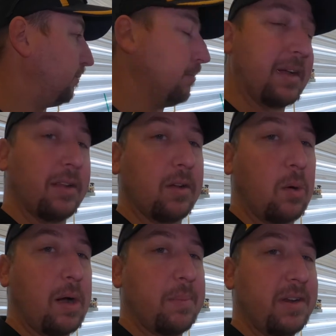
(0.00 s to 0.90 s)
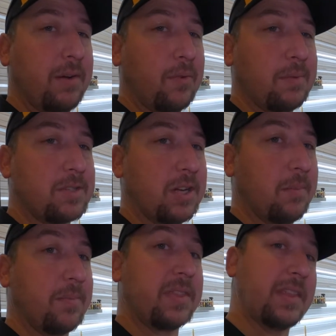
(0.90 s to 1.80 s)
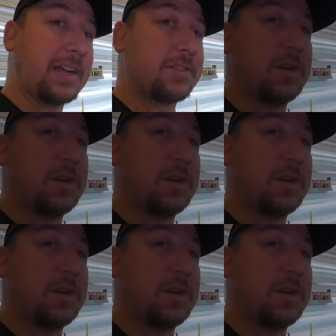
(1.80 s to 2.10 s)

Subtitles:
make it look quite a bit different. So thanks for